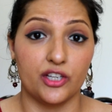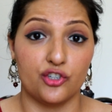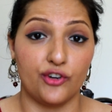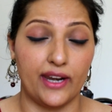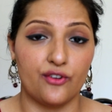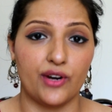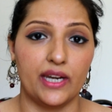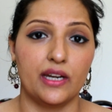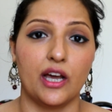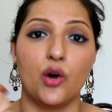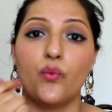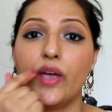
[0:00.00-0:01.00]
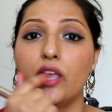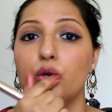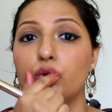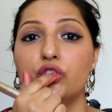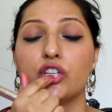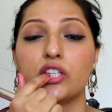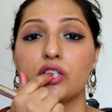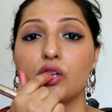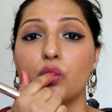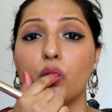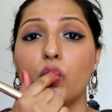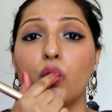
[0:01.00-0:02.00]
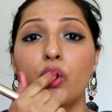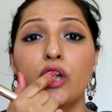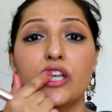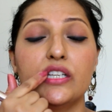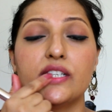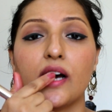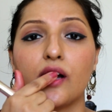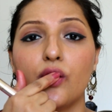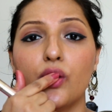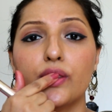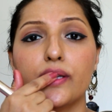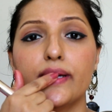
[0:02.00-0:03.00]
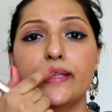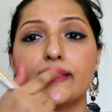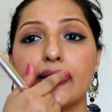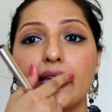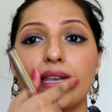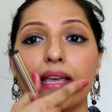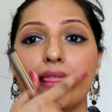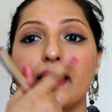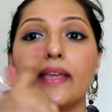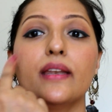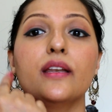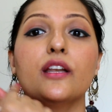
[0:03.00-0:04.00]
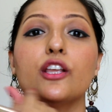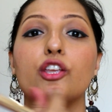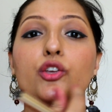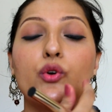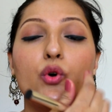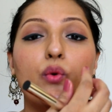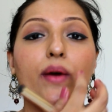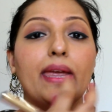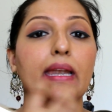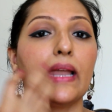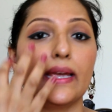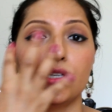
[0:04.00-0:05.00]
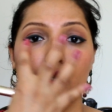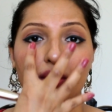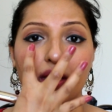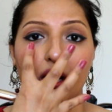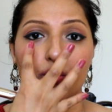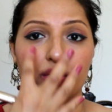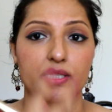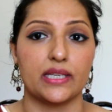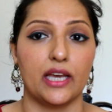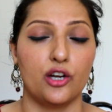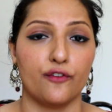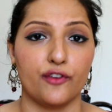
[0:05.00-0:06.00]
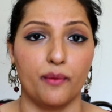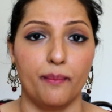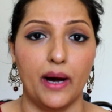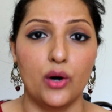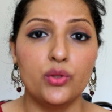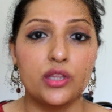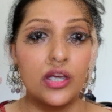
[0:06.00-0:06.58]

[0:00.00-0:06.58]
trend right now, where you just go darker on the inside and then you go very light on the outer side of your mouth.